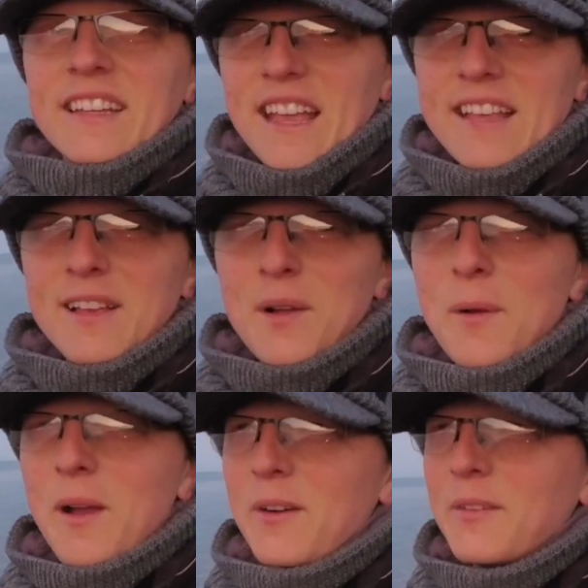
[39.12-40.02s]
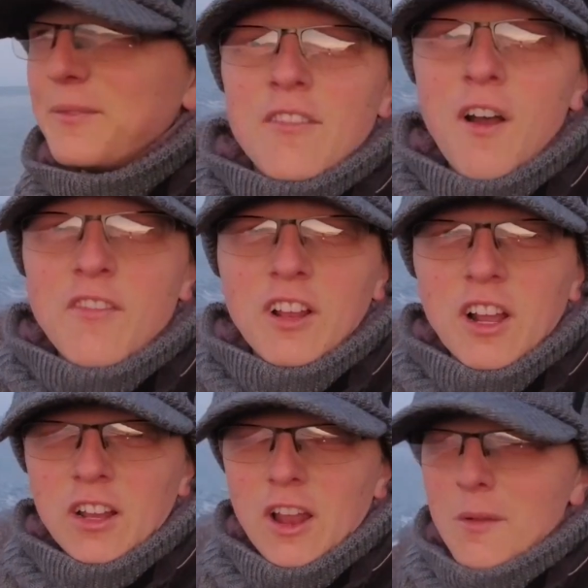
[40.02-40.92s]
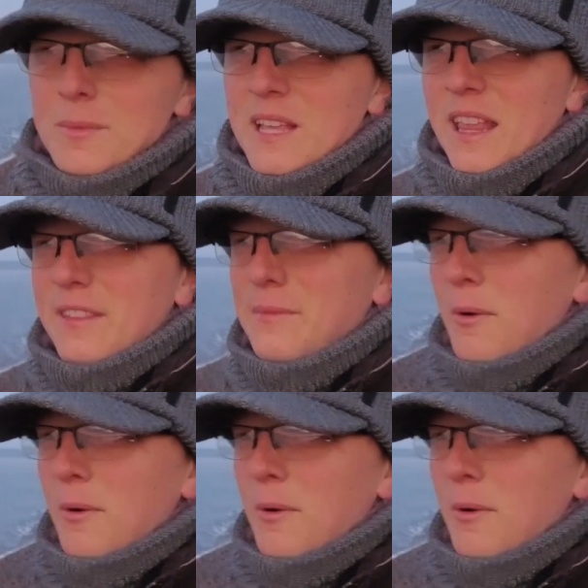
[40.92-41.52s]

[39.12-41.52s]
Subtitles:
Yes, I will. 5 o'clock alarm set this